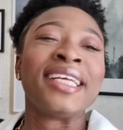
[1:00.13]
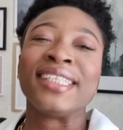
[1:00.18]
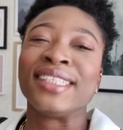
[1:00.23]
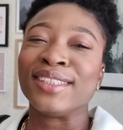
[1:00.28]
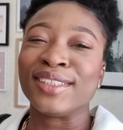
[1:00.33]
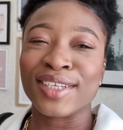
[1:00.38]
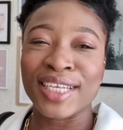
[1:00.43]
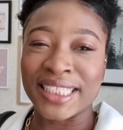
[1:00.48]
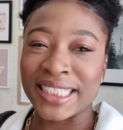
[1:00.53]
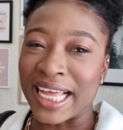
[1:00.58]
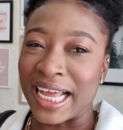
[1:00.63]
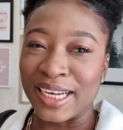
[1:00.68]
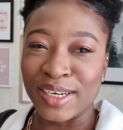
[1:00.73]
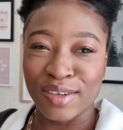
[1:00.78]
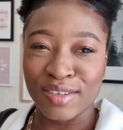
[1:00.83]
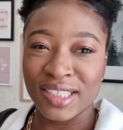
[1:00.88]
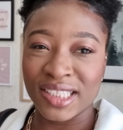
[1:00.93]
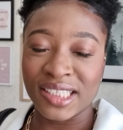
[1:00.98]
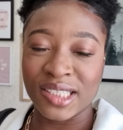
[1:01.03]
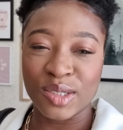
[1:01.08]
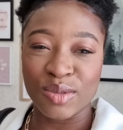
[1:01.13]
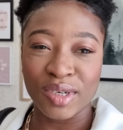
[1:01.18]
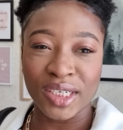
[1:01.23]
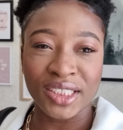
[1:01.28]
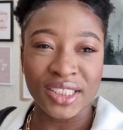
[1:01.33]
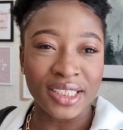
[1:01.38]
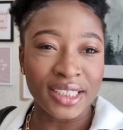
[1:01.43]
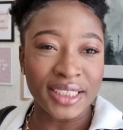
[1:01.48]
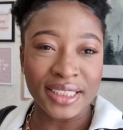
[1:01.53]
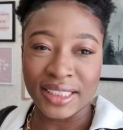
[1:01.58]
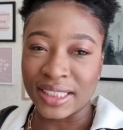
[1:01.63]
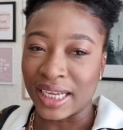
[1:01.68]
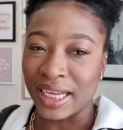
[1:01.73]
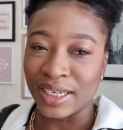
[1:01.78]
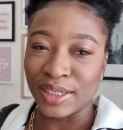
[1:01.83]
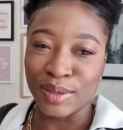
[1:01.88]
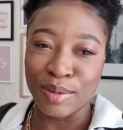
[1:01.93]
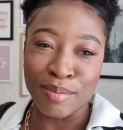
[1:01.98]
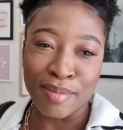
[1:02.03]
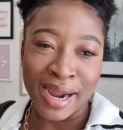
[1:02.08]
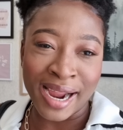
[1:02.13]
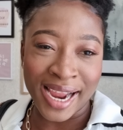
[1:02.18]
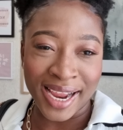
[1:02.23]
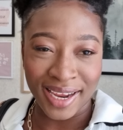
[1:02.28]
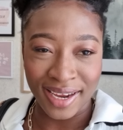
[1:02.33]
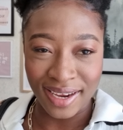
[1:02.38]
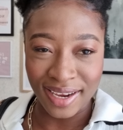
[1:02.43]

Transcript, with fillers: those kind of situations are not my